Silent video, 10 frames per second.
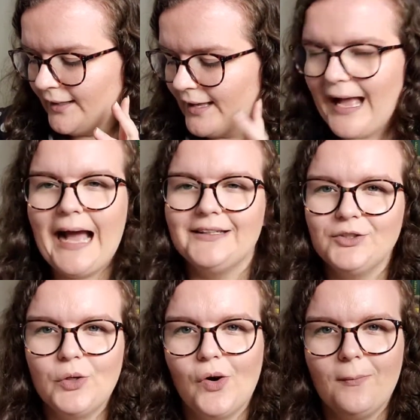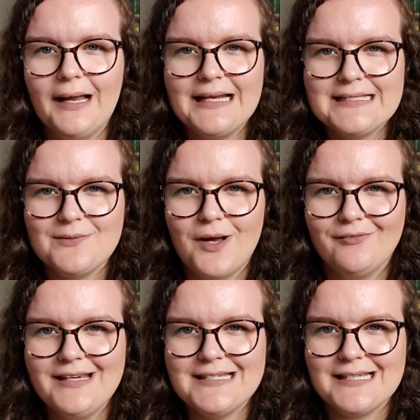hadn't got on my list in my
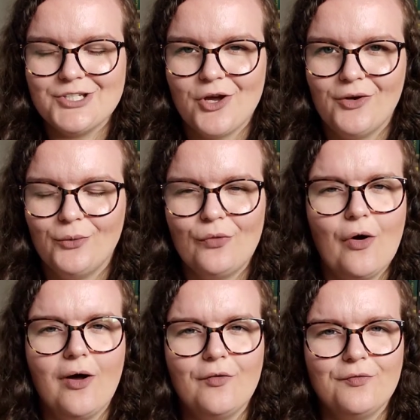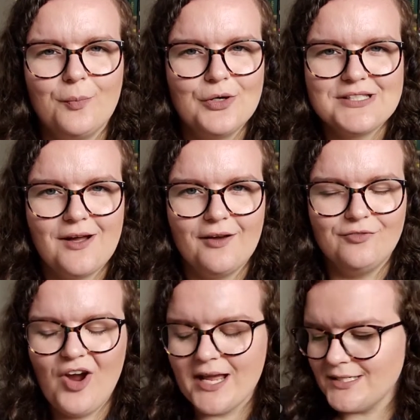reading journal of books that I'd
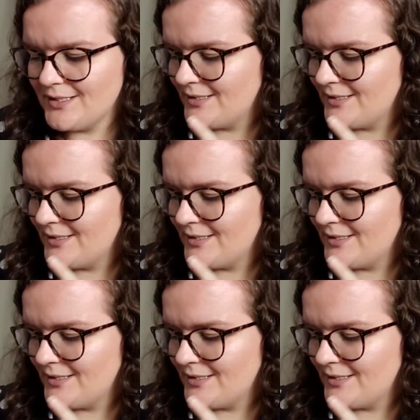read.